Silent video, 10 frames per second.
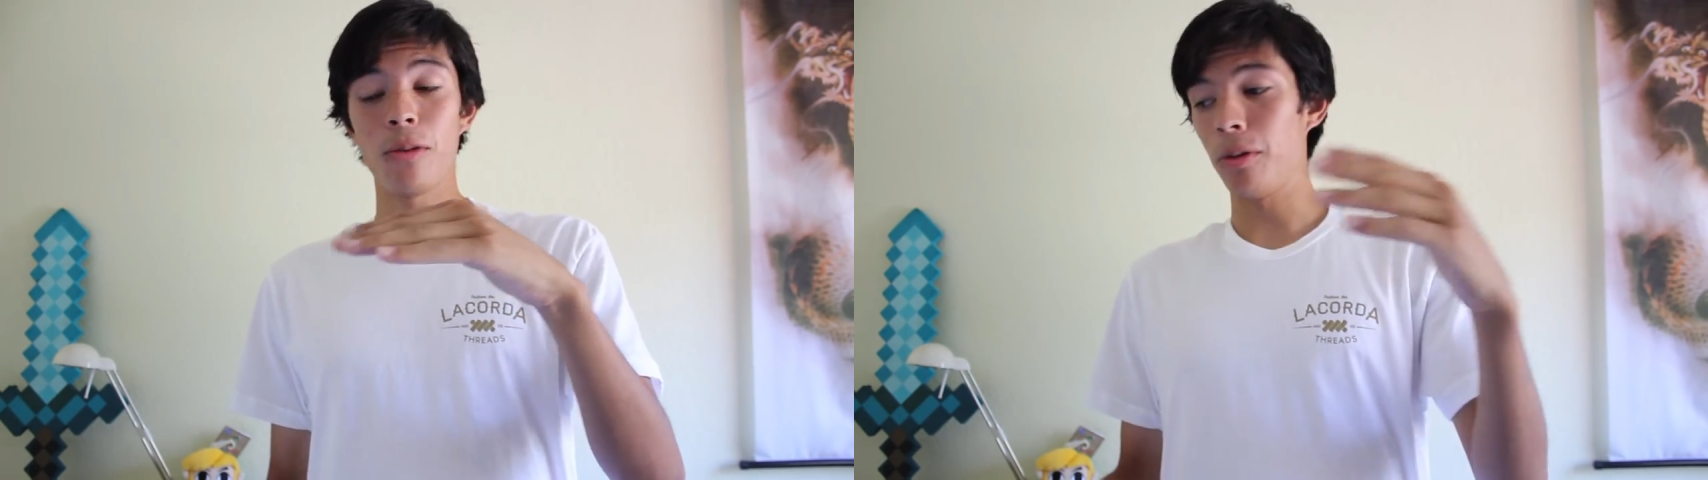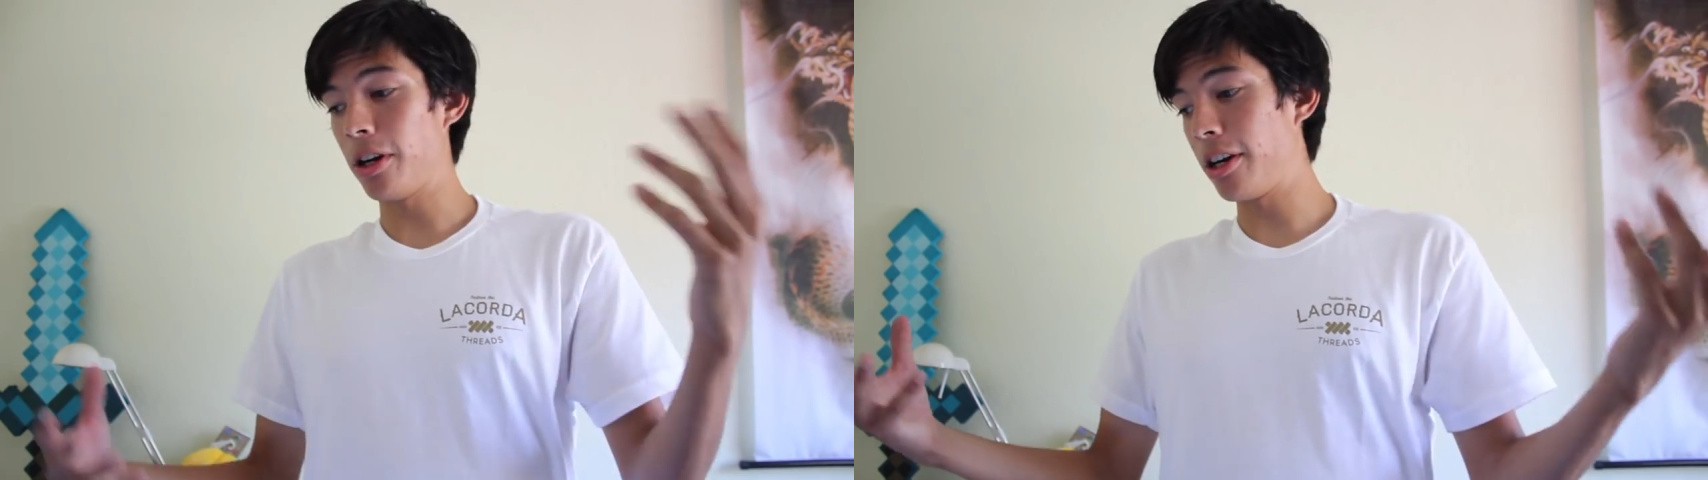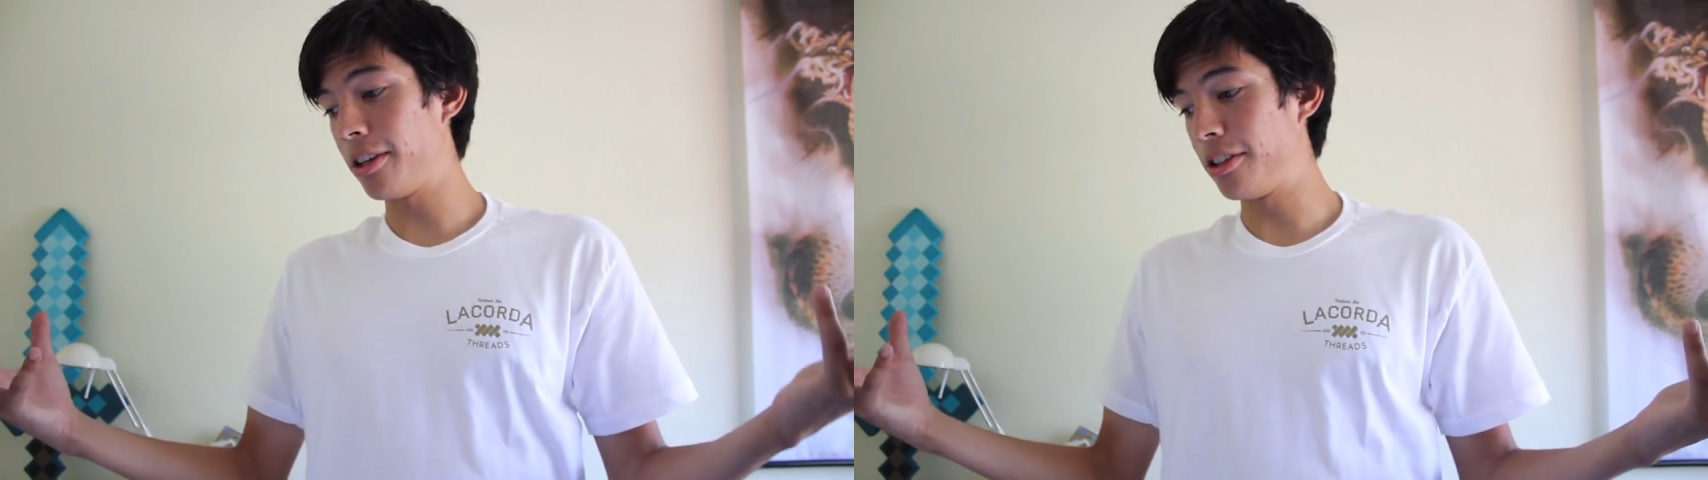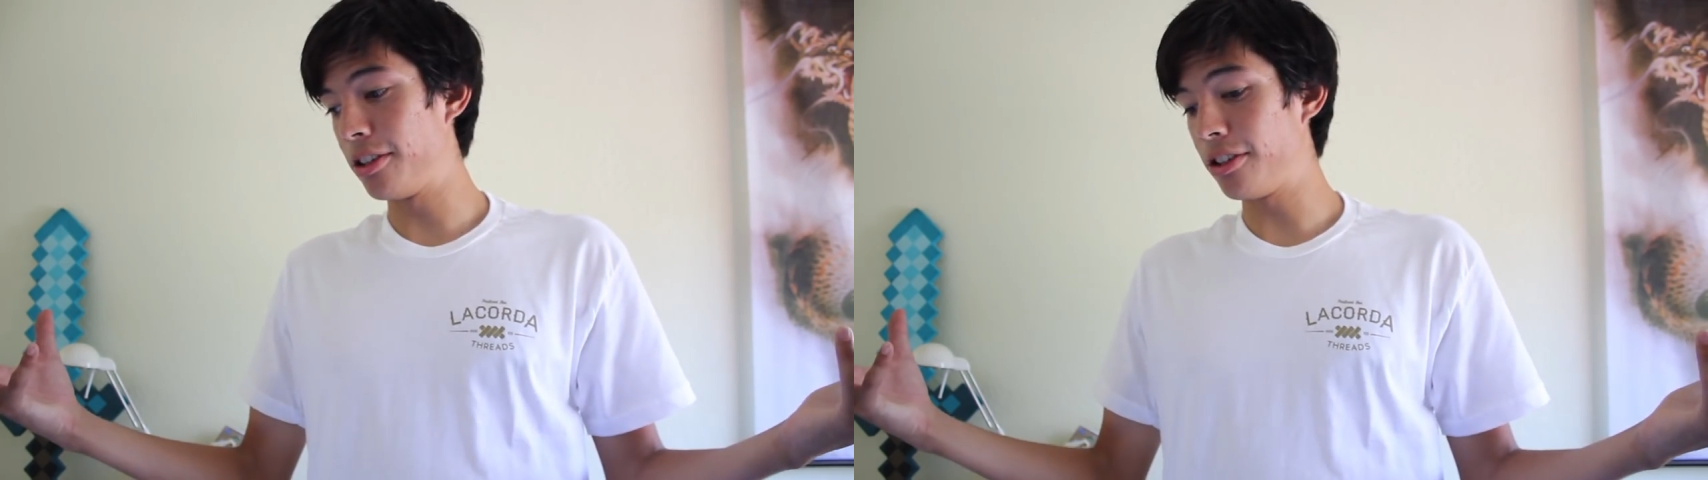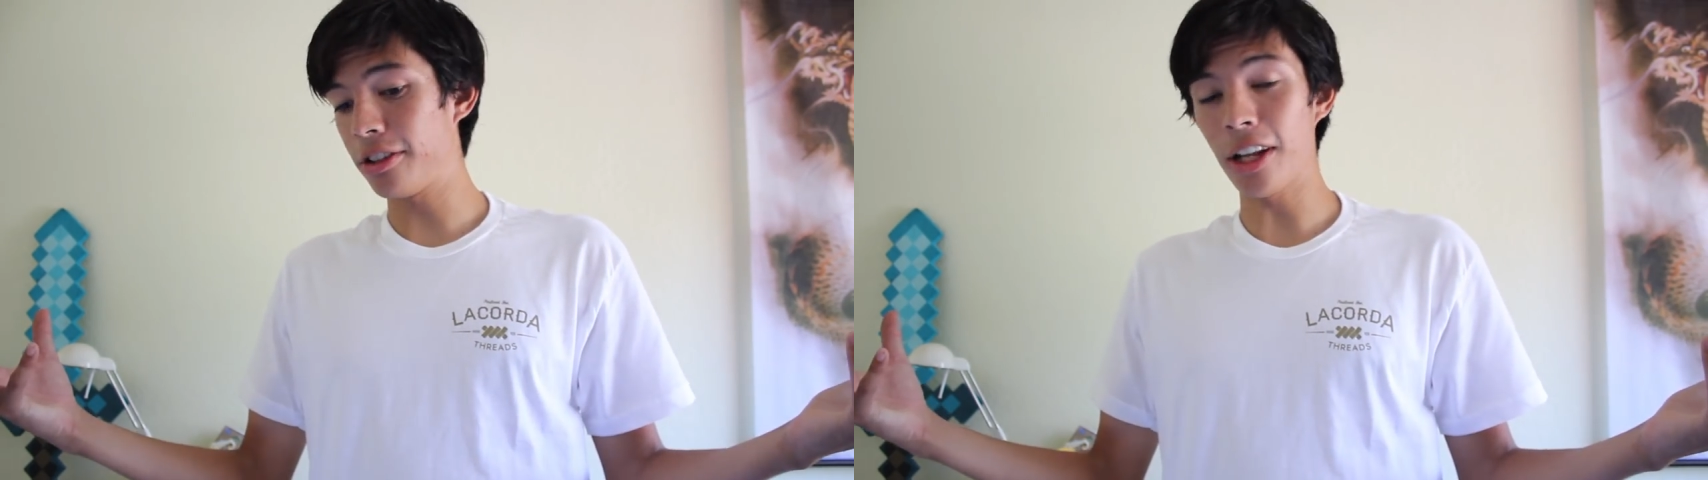where
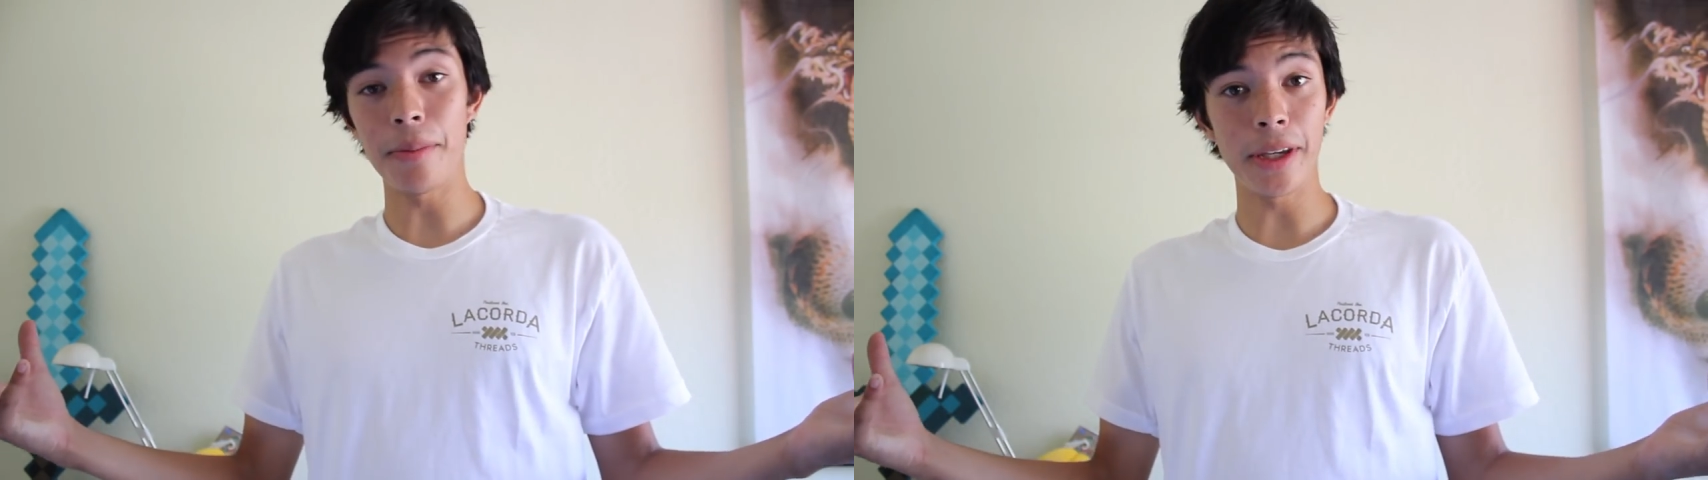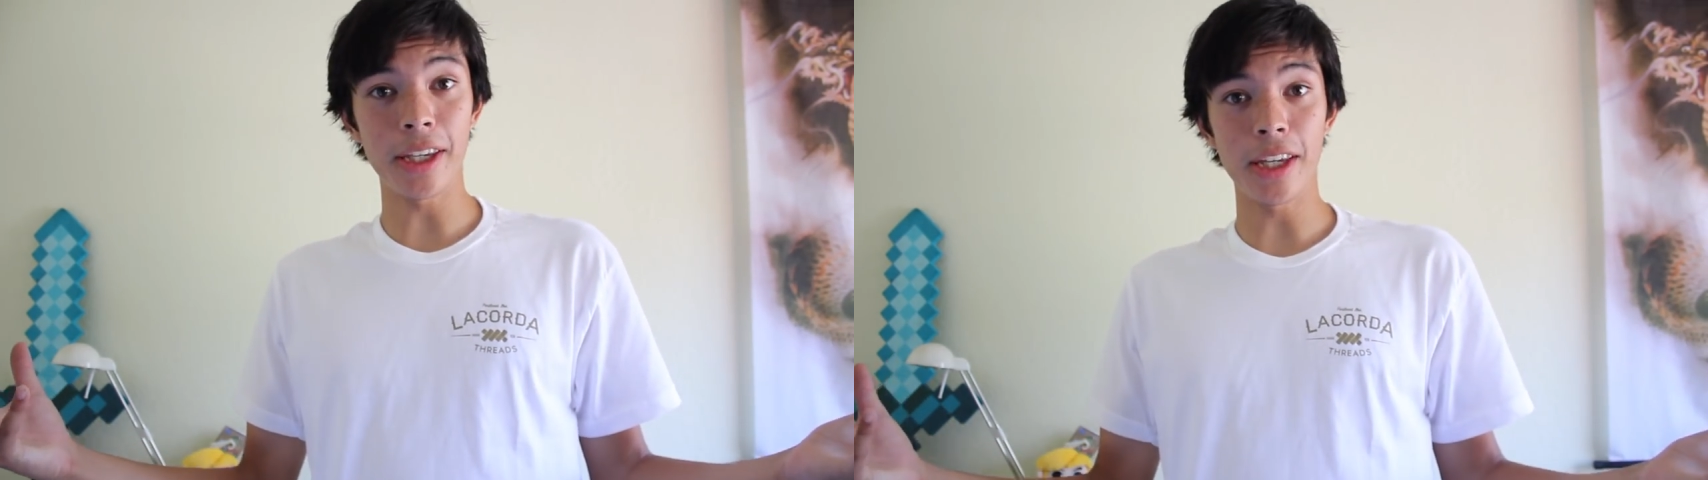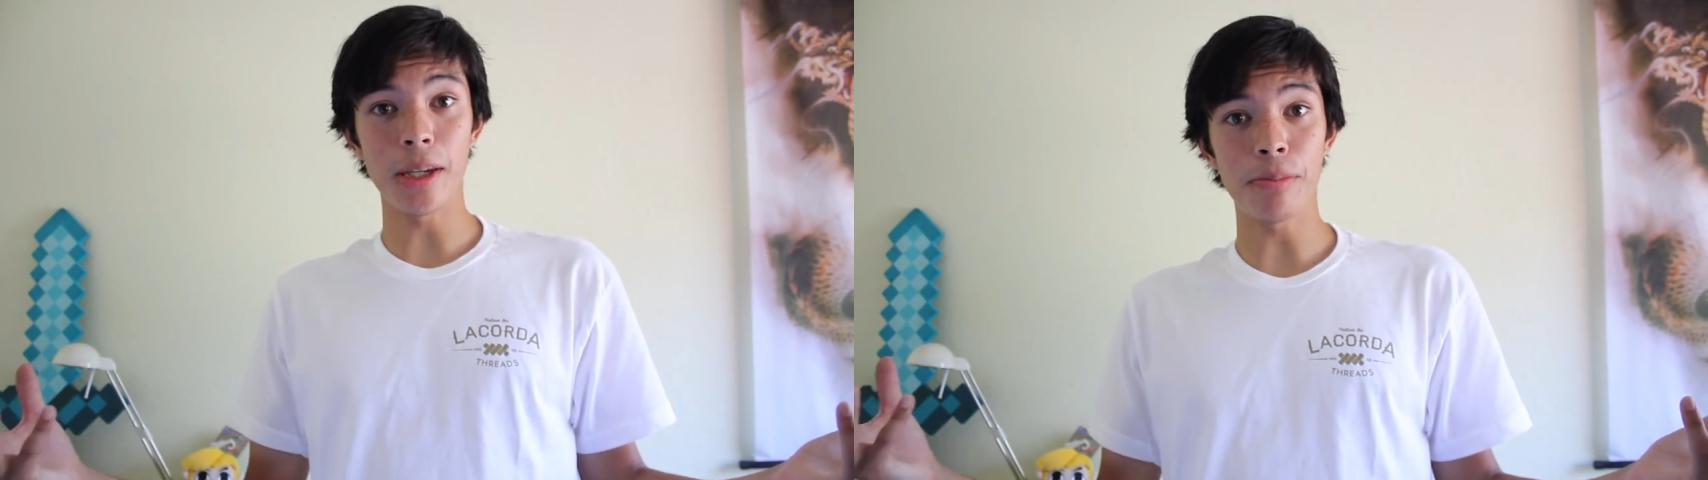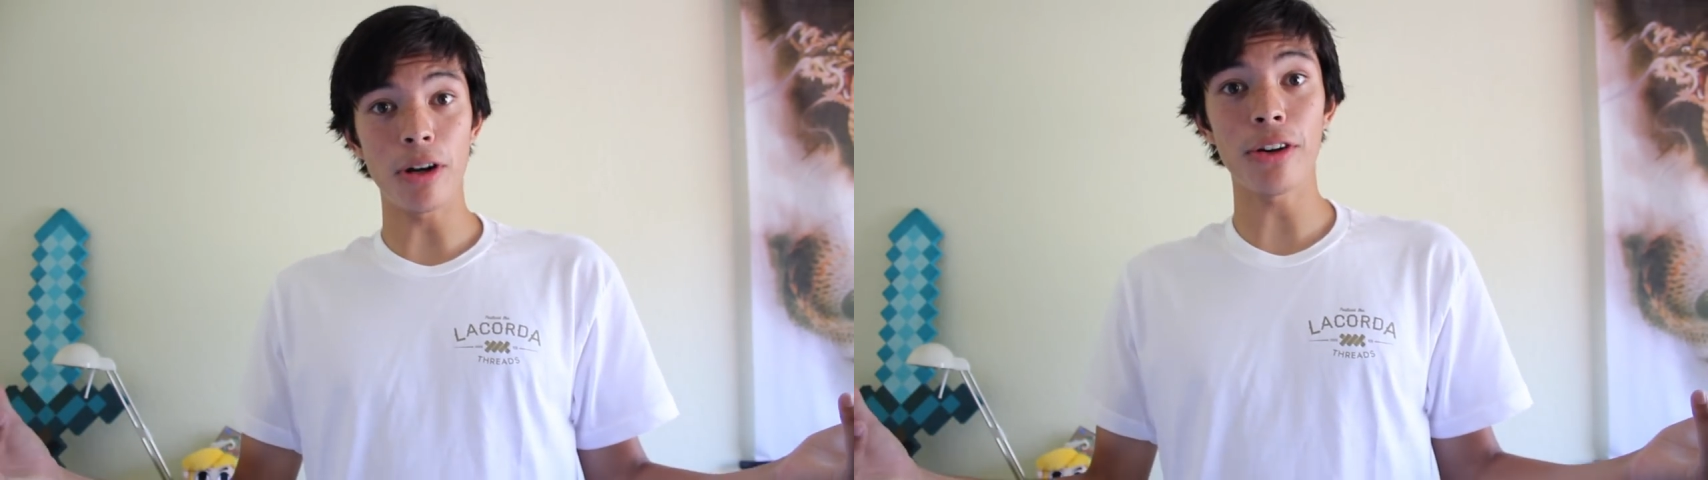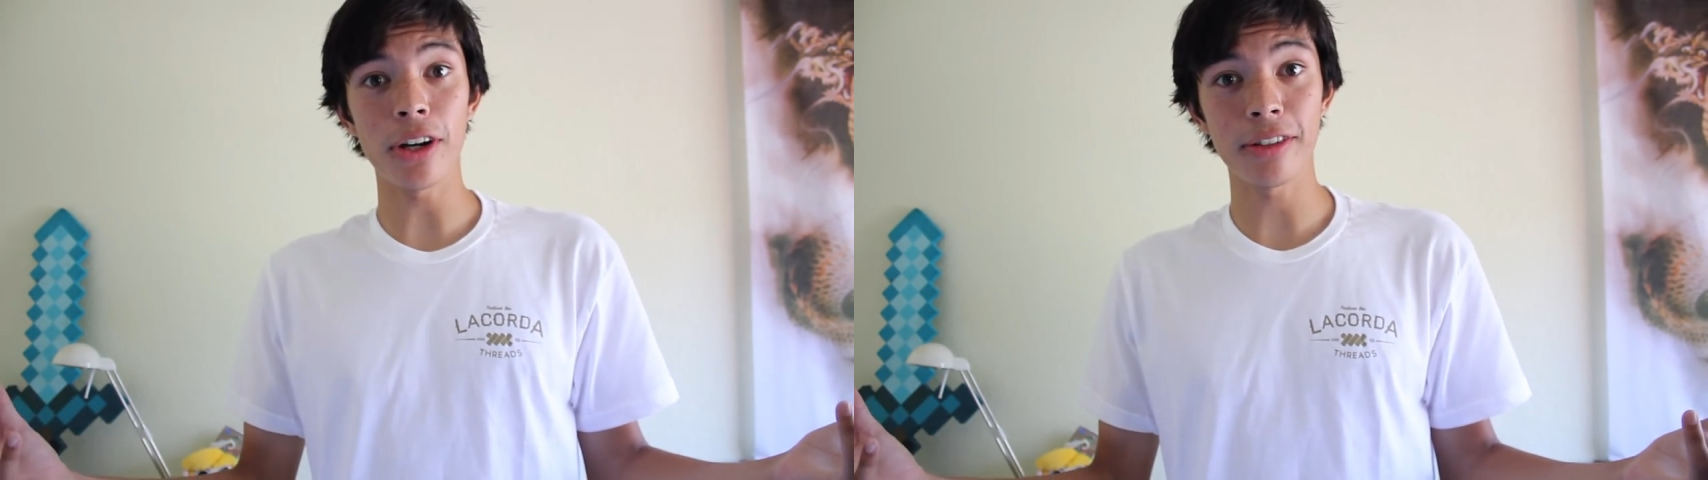you're just not making any
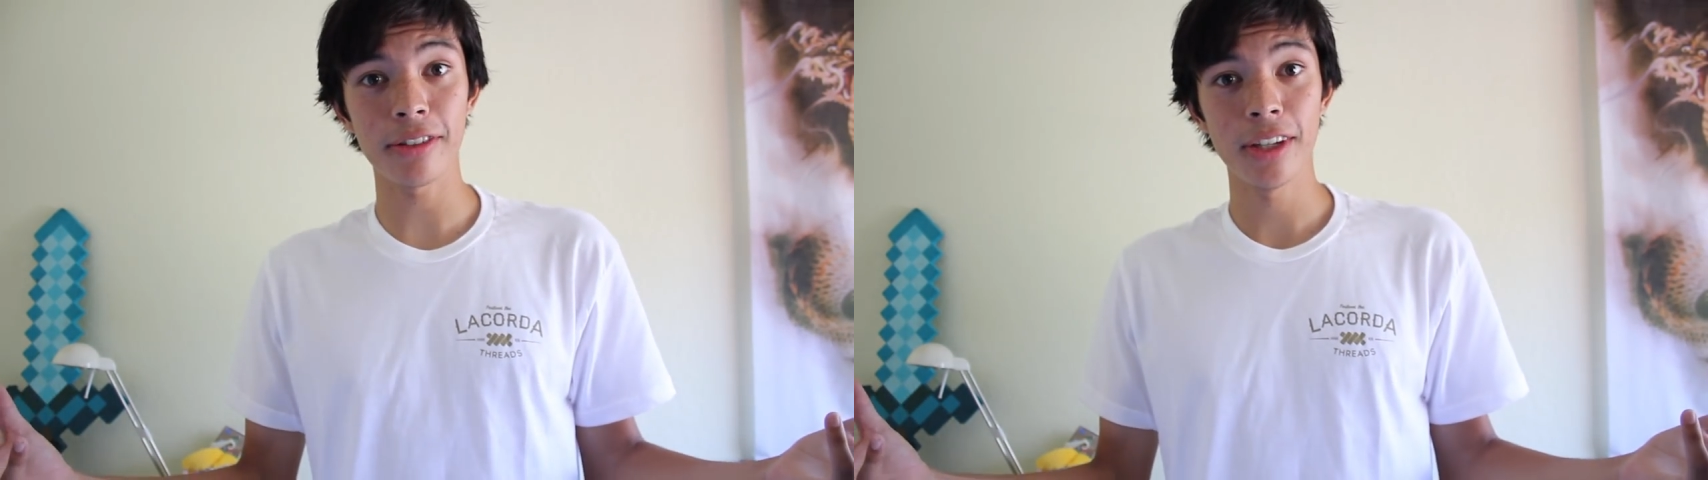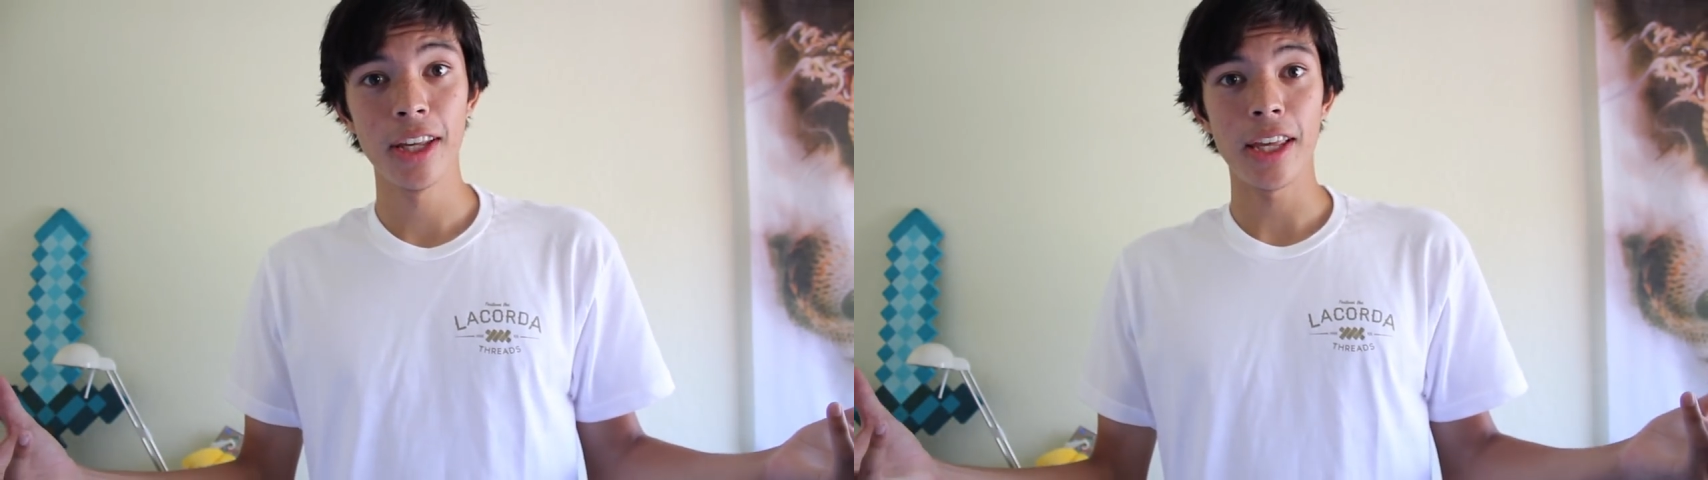progress